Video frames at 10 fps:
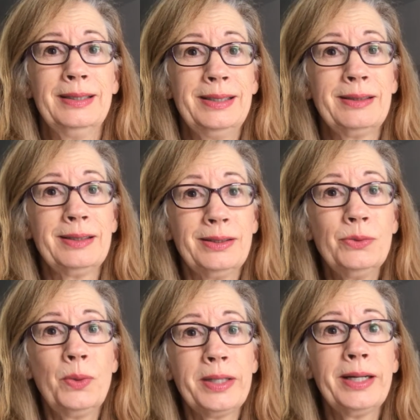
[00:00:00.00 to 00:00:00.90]
You do
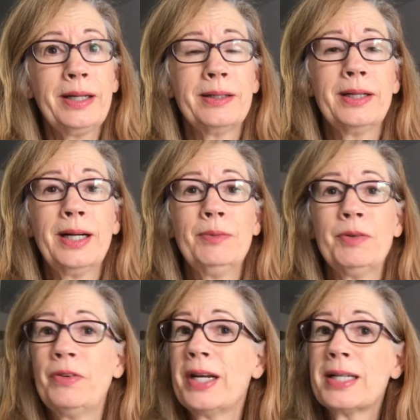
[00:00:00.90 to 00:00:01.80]
one thing at a time.
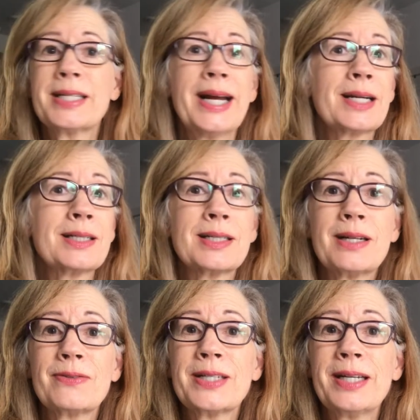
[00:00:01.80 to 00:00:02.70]
If you got a stack of
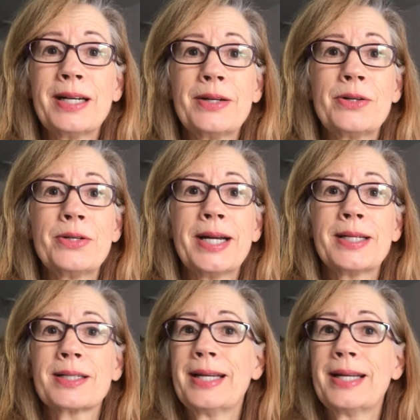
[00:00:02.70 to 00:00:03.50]
stuff sitting on your desk,